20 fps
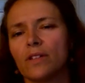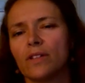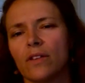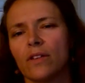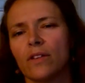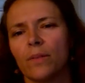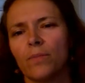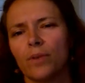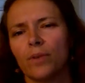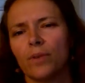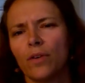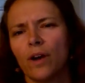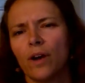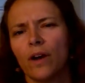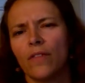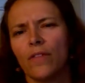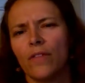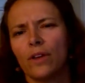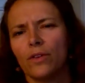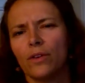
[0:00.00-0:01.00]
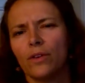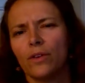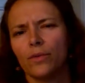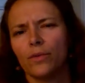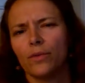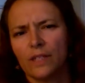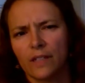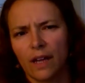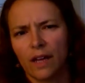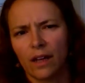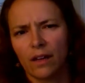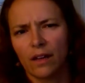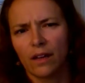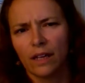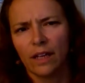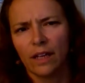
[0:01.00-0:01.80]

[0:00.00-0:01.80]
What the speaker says: of the pro-con that you can recycle